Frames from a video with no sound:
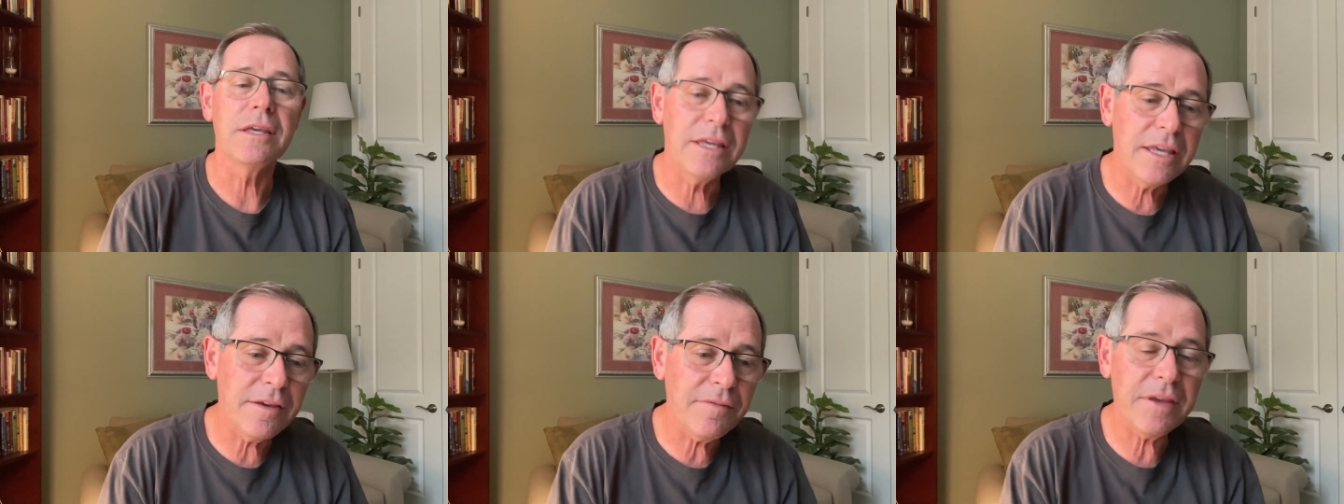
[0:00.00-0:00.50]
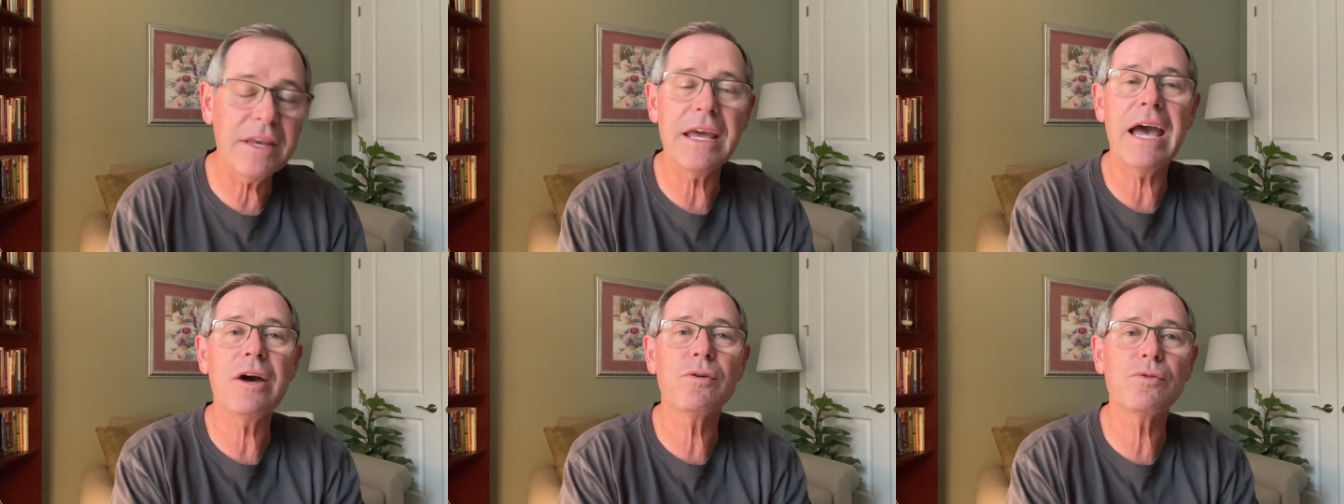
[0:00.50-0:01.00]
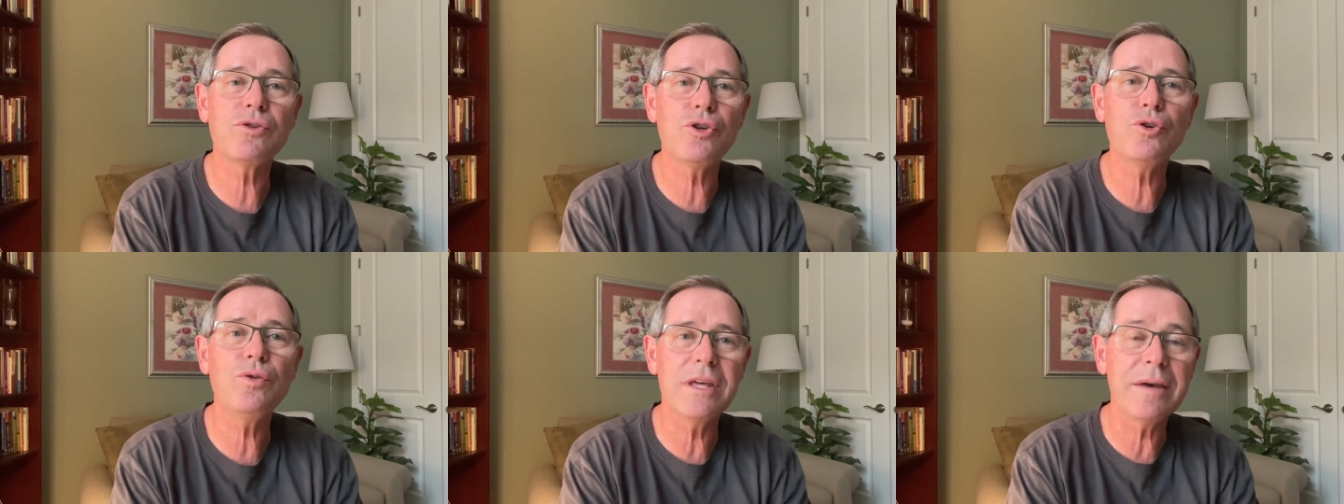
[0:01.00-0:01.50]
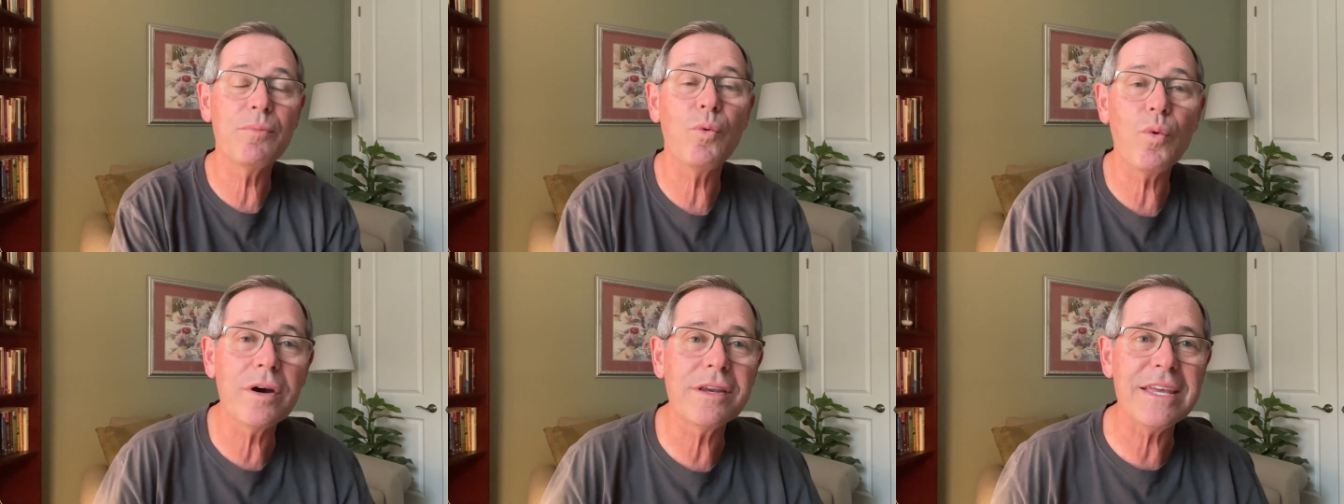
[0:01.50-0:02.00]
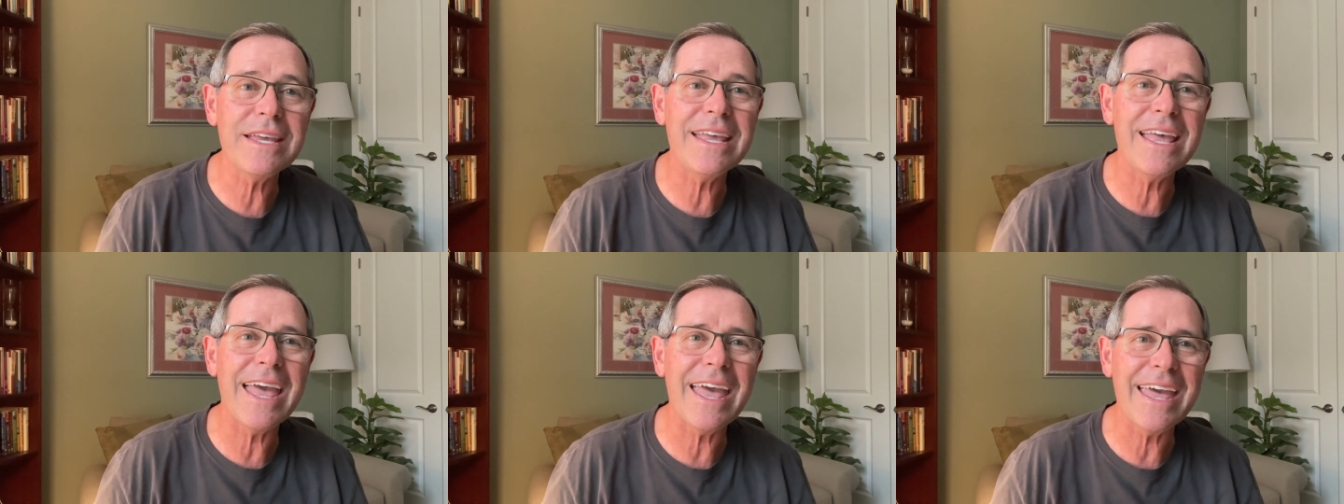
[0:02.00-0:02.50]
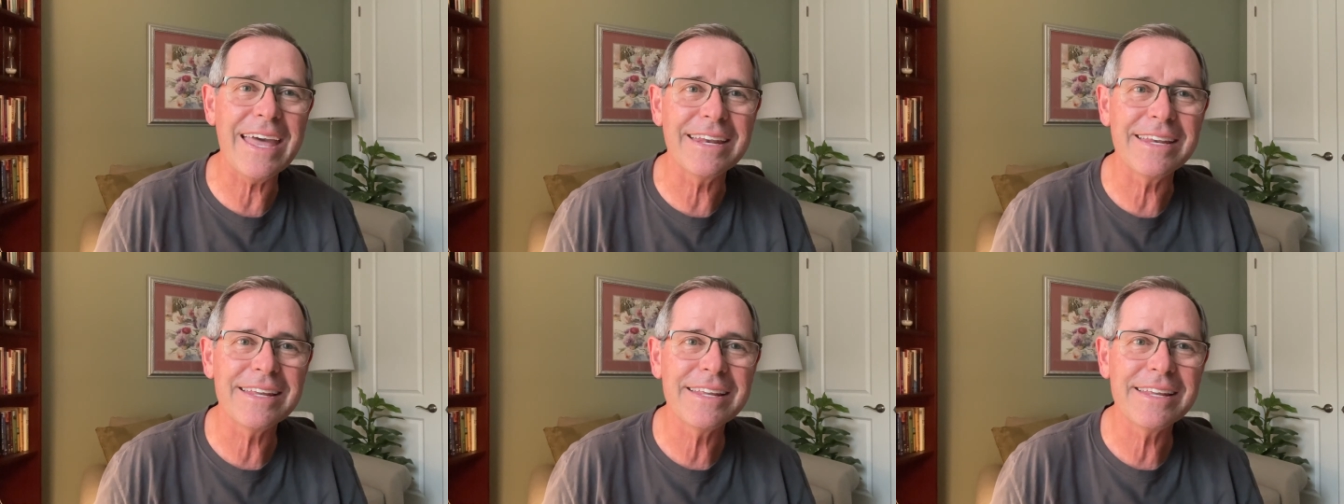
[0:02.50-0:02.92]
giving out to them what he had.